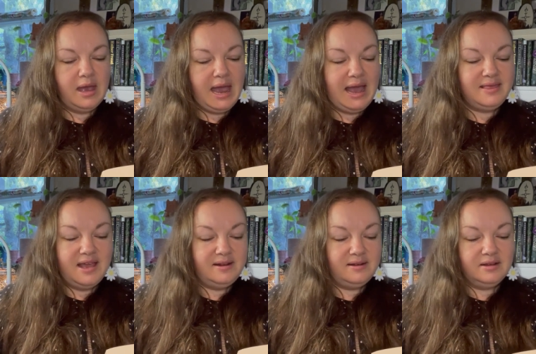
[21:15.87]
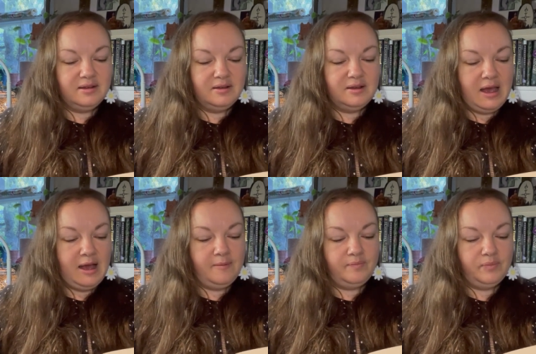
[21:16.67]
and then
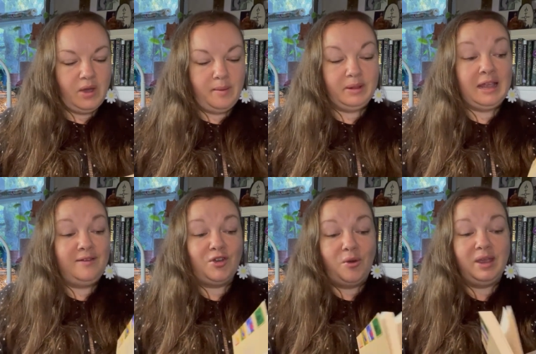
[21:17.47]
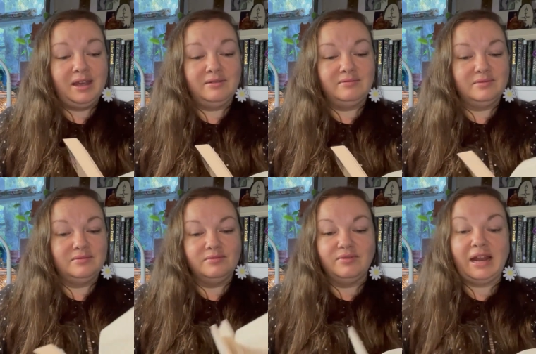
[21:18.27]
um, I believe going in
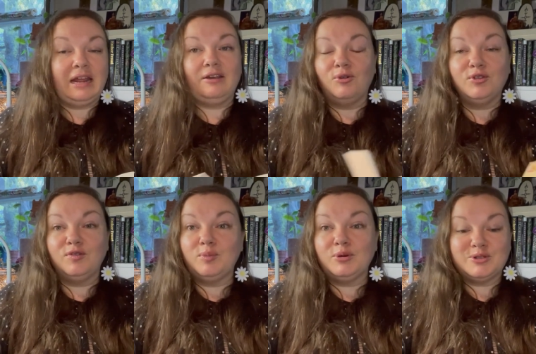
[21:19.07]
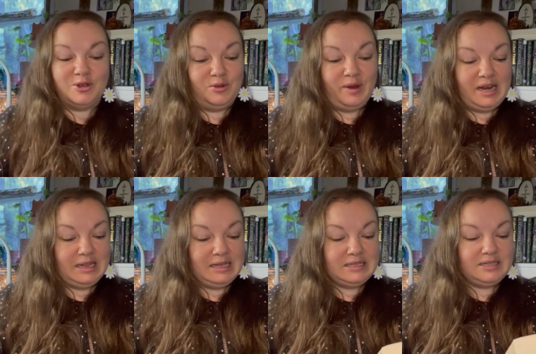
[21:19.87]
reading all of the books on the reading
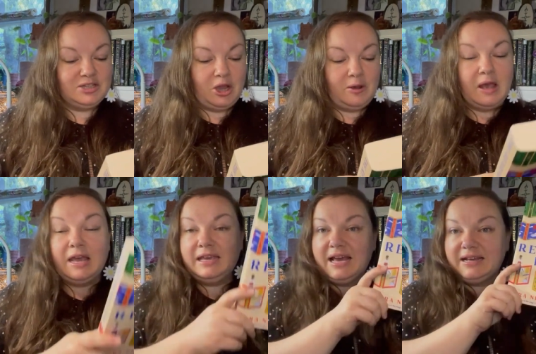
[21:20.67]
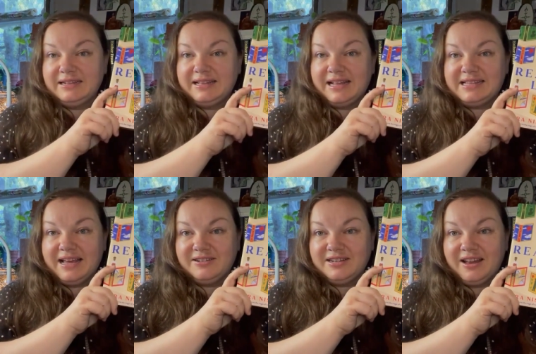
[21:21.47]
list. So yeah, that
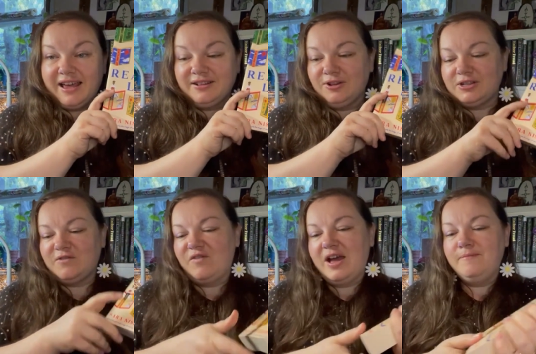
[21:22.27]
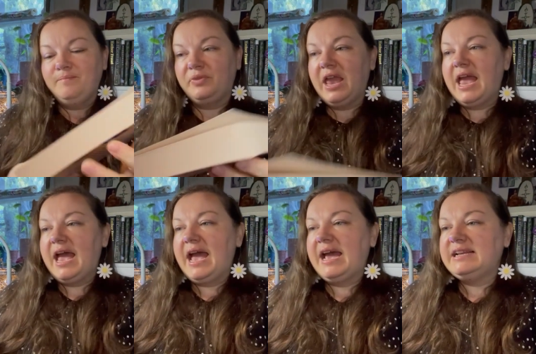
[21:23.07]
sounded like lots of fun.
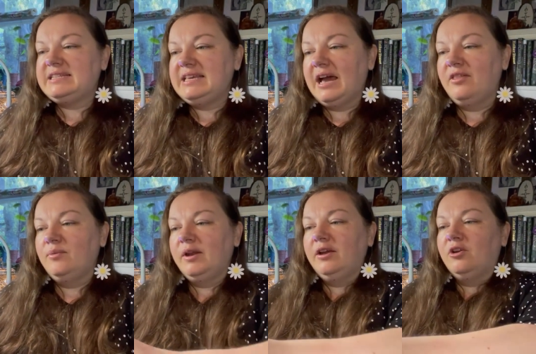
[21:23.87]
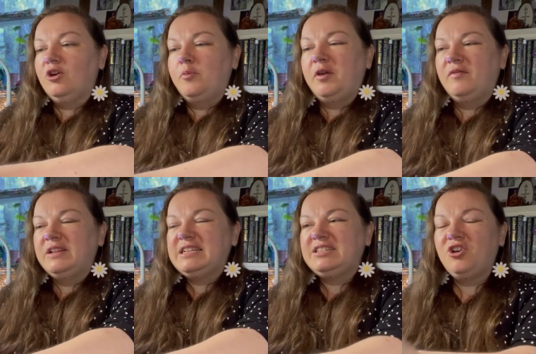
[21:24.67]
And the other one I got a copy of,
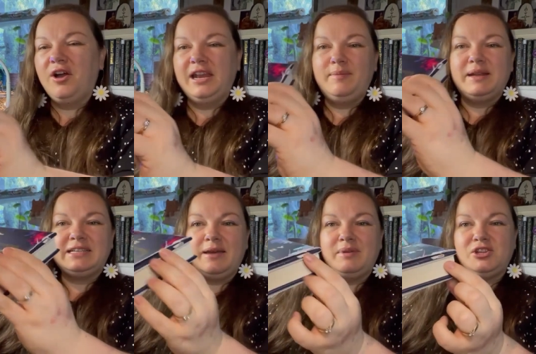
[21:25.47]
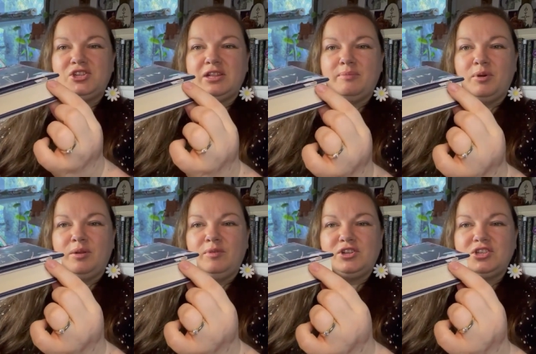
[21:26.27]
it's a tiny bit damaged at the
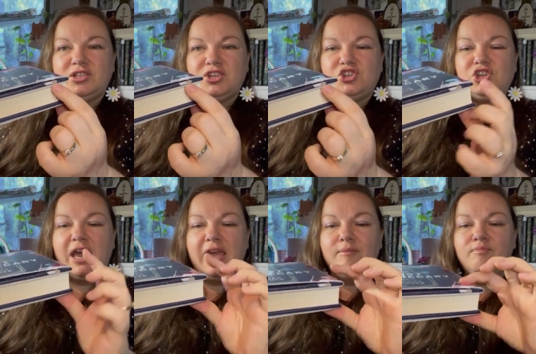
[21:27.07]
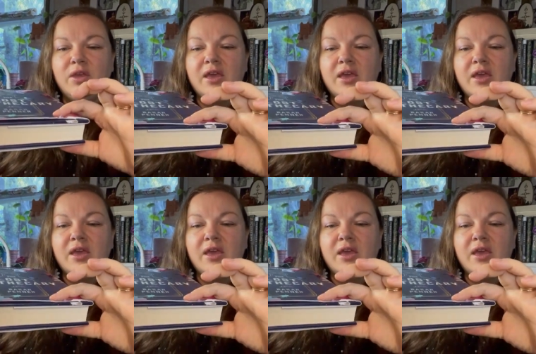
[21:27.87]
bottom, which is a shame,